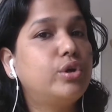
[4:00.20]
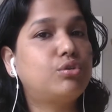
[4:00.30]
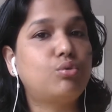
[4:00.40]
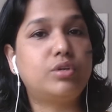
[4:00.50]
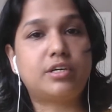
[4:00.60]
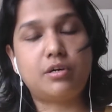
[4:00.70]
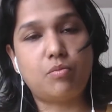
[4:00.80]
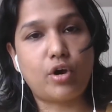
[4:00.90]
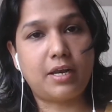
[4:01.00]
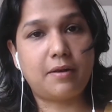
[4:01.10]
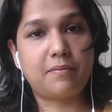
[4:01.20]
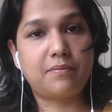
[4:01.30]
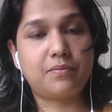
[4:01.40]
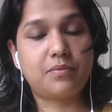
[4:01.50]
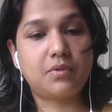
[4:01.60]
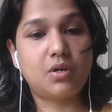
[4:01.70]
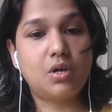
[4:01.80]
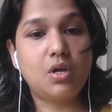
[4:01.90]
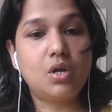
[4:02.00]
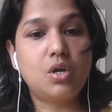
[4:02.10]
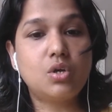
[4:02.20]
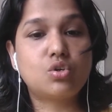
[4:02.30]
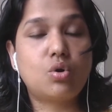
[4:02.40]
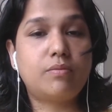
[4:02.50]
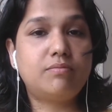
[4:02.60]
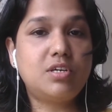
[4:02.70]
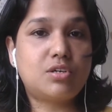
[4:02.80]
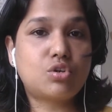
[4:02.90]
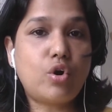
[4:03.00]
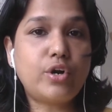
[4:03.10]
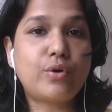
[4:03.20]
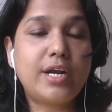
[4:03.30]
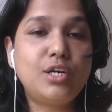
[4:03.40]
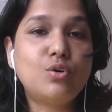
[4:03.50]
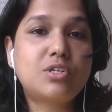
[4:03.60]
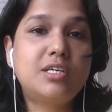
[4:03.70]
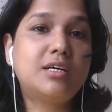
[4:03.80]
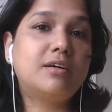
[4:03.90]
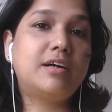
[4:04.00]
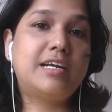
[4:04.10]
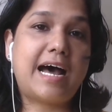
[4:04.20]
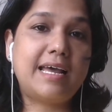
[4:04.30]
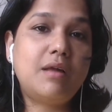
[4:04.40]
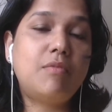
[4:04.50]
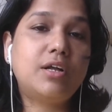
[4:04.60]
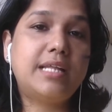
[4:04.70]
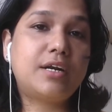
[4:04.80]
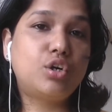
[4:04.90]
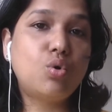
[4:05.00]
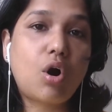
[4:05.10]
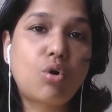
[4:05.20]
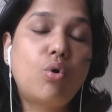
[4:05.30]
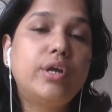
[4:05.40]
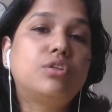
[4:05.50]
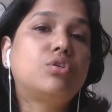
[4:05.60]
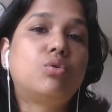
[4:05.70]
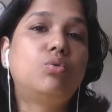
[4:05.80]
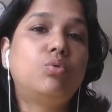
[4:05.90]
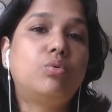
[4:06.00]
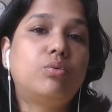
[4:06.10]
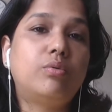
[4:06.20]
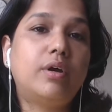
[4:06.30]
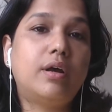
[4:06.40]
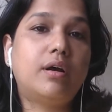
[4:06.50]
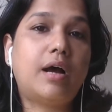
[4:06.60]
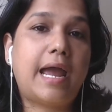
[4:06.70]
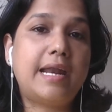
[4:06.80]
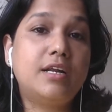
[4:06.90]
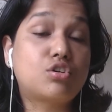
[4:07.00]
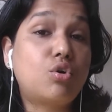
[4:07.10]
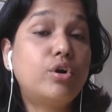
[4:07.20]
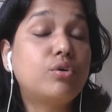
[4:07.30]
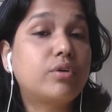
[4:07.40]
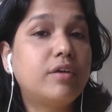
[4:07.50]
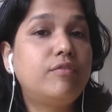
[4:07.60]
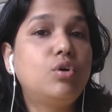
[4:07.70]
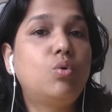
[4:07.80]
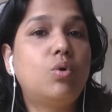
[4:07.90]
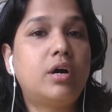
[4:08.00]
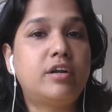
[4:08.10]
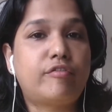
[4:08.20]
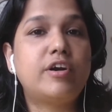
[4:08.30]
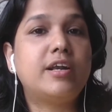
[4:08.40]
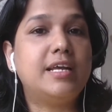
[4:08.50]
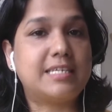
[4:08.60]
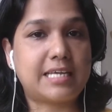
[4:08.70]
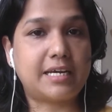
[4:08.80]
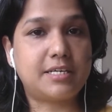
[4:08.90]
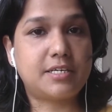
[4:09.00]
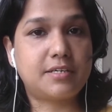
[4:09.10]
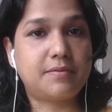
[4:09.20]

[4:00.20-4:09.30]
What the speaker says: through the turmoil. So this is going to reduce the dilemma that you are going through, and it's going to give you a different insights.